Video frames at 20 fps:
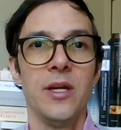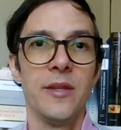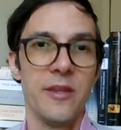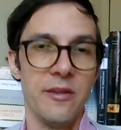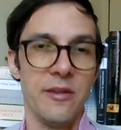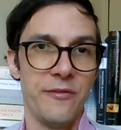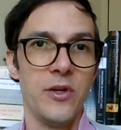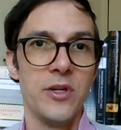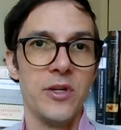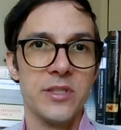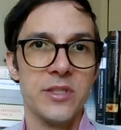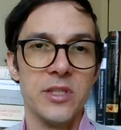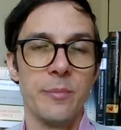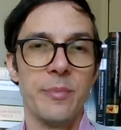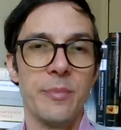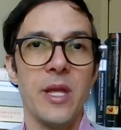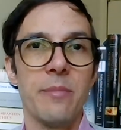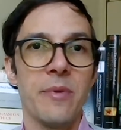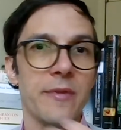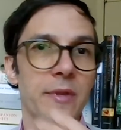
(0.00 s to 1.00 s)
The first is the
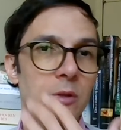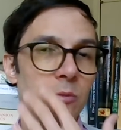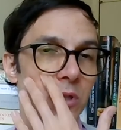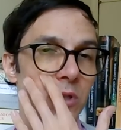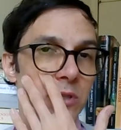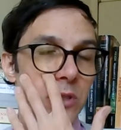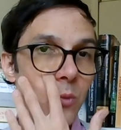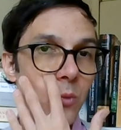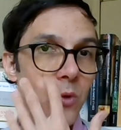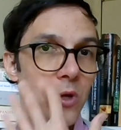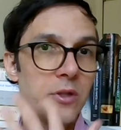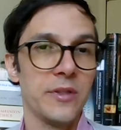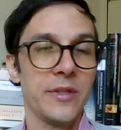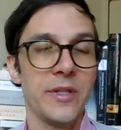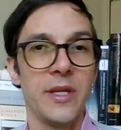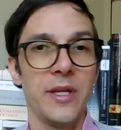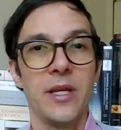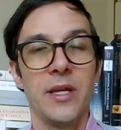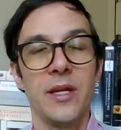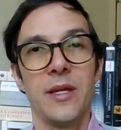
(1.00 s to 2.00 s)
paper that was awarded
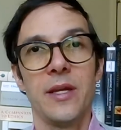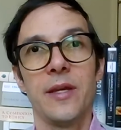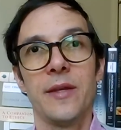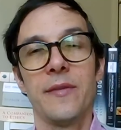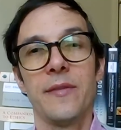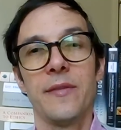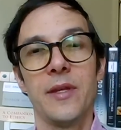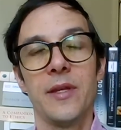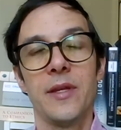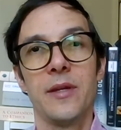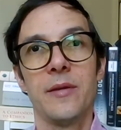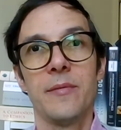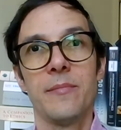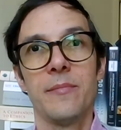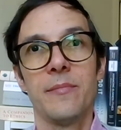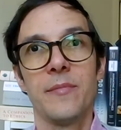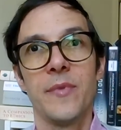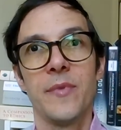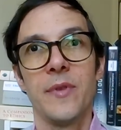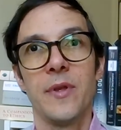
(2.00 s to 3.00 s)

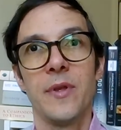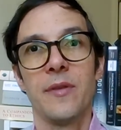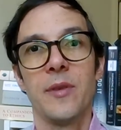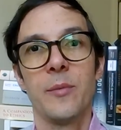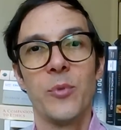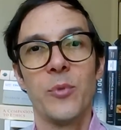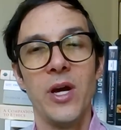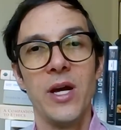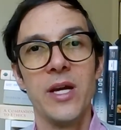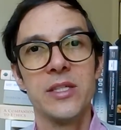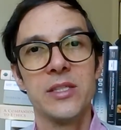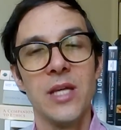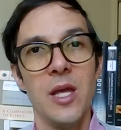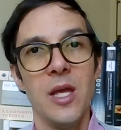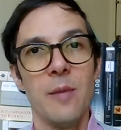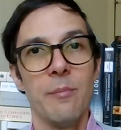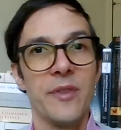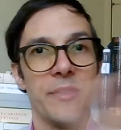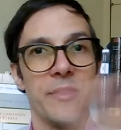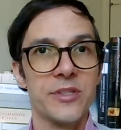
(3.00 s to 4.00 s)
the prize,
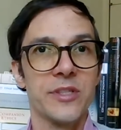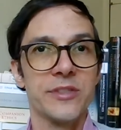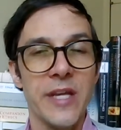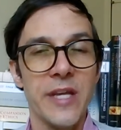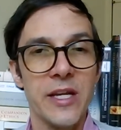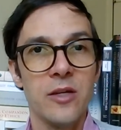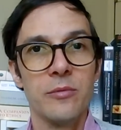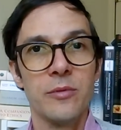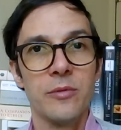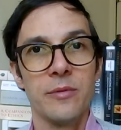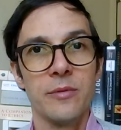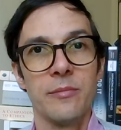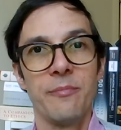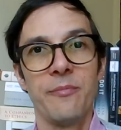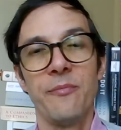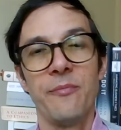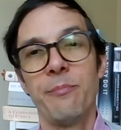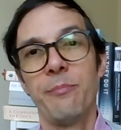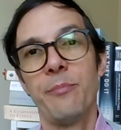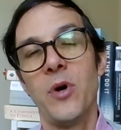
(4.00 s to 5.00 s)
but there's a second
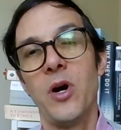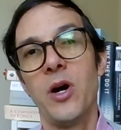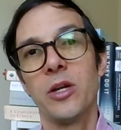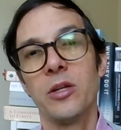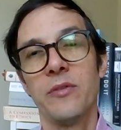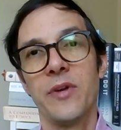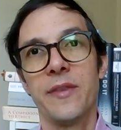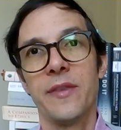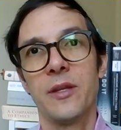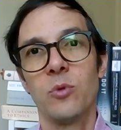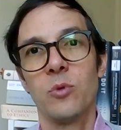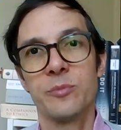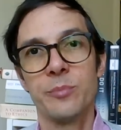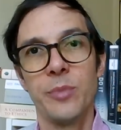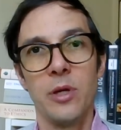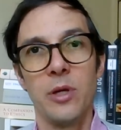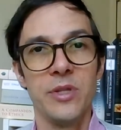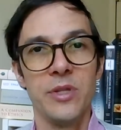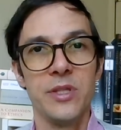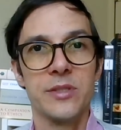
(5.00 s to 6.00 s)
part of it that was
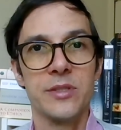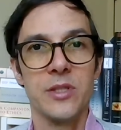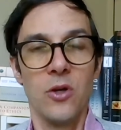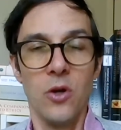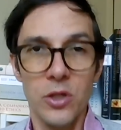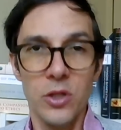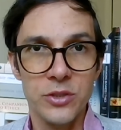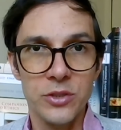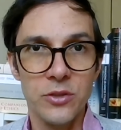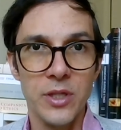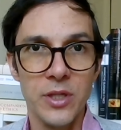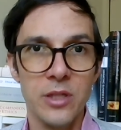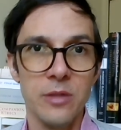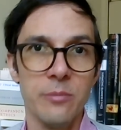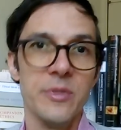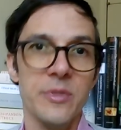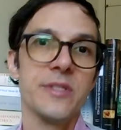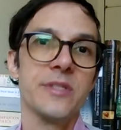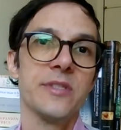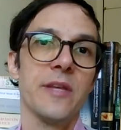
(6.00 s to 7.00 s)
published also
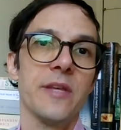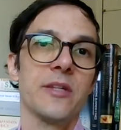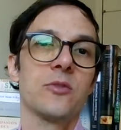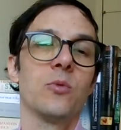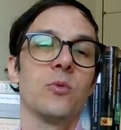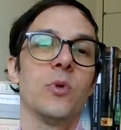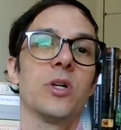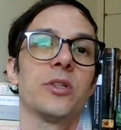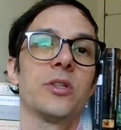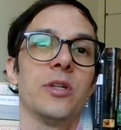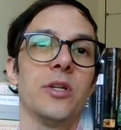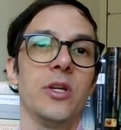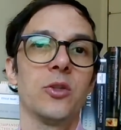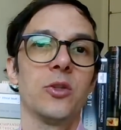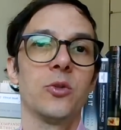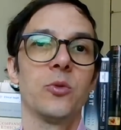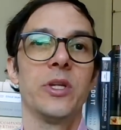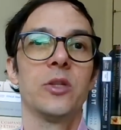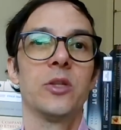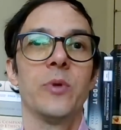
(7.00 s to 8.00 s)
in Business Ethics Quarterly
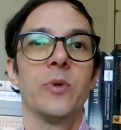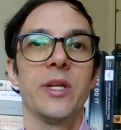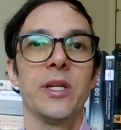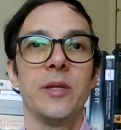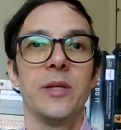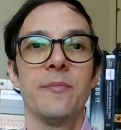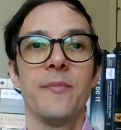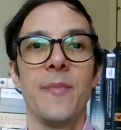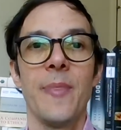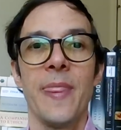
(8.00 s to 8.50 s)
in 2020.